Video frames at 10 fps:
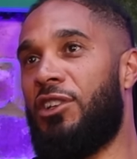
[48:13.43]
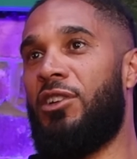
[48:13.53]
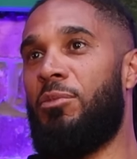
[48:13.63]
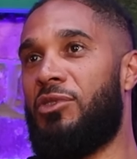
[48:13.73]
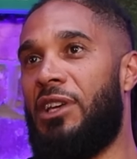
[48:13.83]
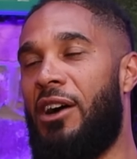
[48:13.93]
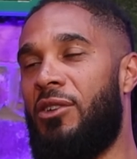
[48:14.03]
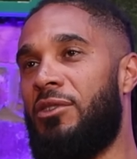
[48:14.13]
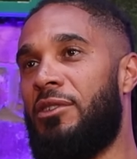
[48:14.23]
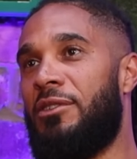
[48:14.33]
that comes
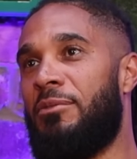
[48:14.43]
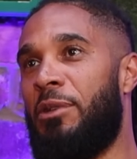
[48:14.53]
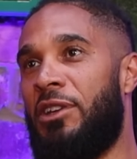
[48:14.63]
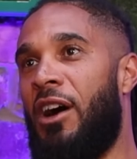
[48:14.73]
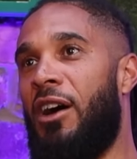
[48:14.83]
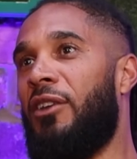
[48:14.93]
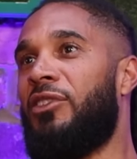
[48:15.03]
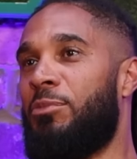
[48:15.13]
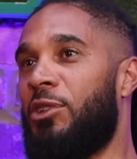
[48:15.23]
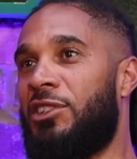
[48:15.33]
out but not
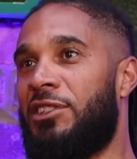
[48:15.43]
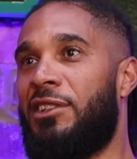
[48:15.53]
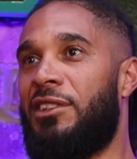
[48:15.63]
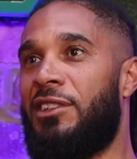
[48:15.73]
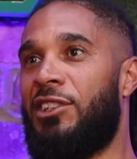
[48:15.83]
half as much as the,